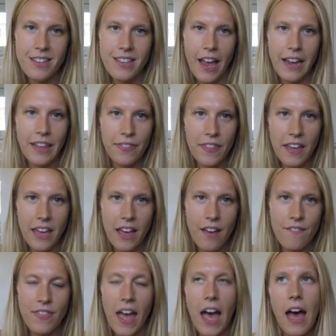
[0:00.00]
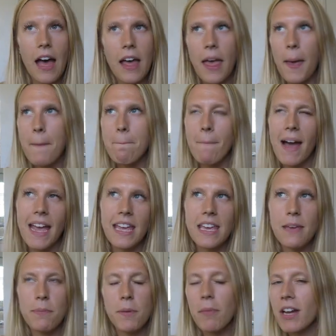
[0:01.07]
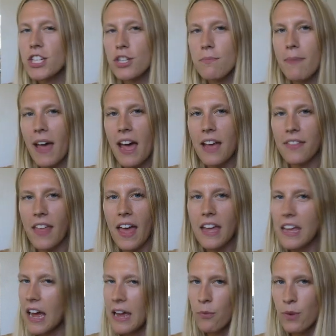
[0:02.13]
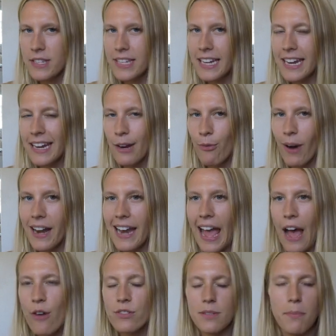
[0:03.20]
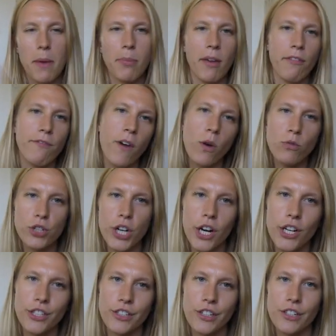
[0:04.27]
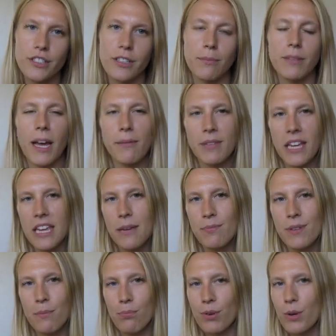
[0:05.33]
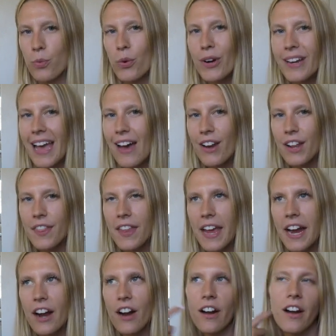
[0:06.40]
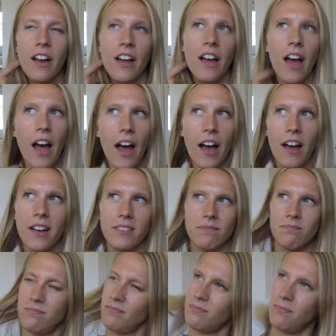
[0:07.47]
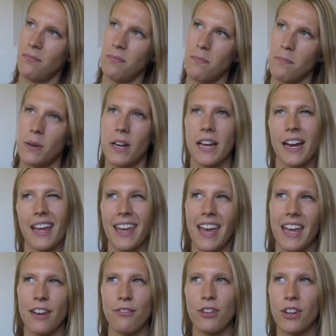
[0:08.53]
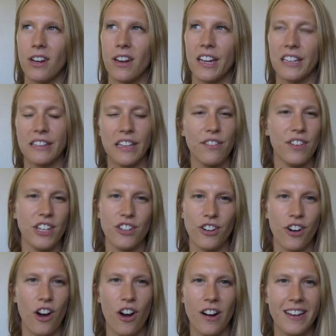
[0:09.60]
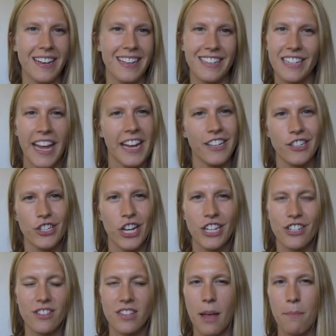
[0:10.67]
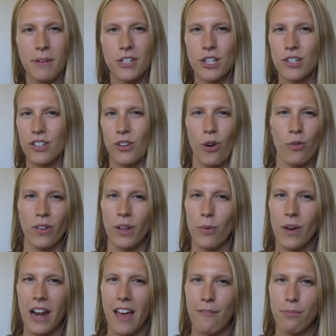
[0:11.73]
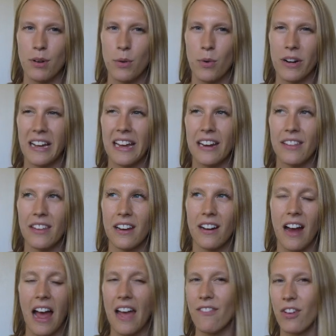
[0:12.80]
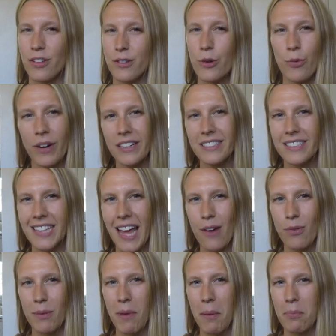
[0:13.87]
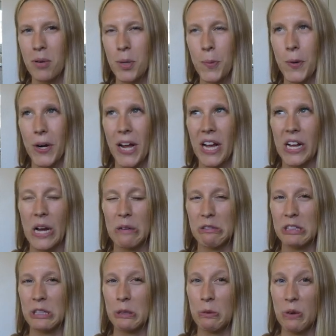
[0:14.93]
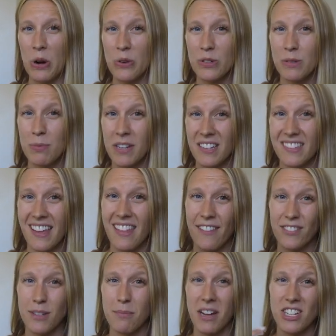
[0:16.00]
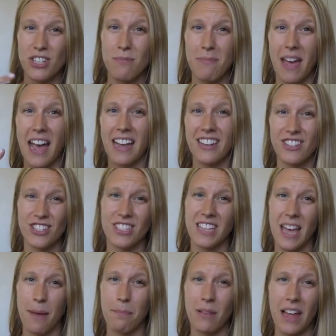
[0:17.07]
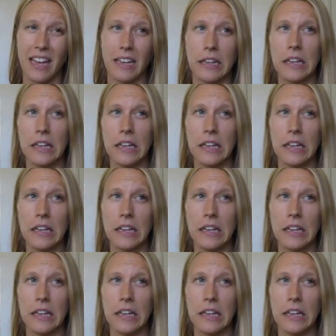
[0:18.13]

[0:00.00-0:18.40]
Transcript: I can think of that I might keep in my gym bag that I wasn't in it right now is maybe a phone charger. Sometimes I keep some pre-workout in there. But again, if you're gonna like leave it in your car and it changes temperatures, you don't really wanna have pre-workout in there. I've also run into that where my pre-workout got really gross because I left it in my gym bag and just kept like